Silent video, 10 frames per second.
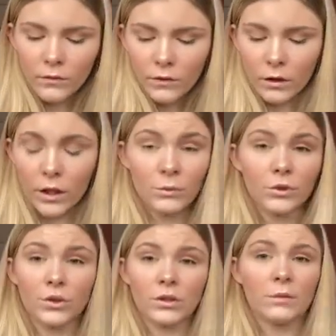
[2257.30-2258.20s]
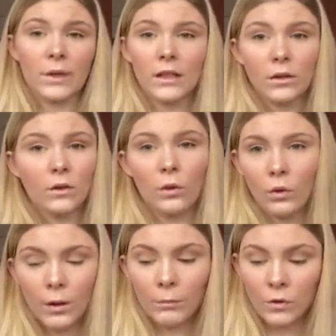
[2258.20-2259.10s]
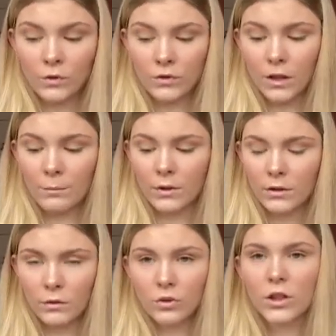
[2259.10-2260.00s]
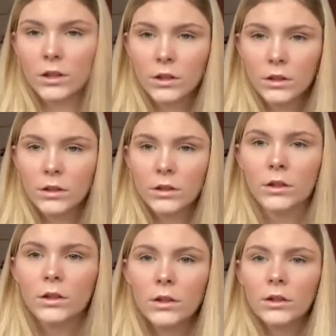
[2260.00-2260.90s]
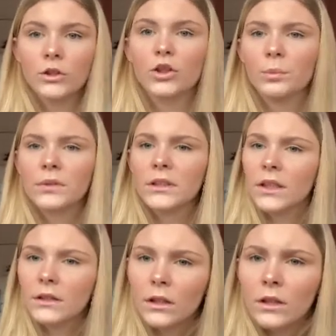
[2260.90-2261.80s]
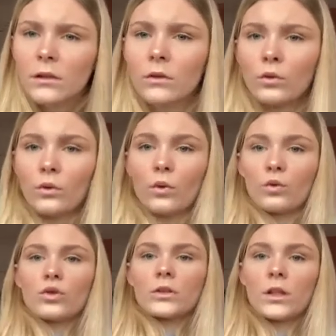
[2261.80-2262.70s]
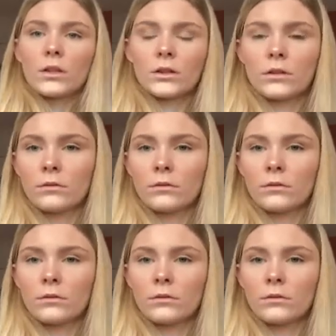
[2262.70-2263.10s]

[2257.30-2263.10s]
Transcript: I would use this palette at most time because it was just so pretty. It had like gorgeous colours in.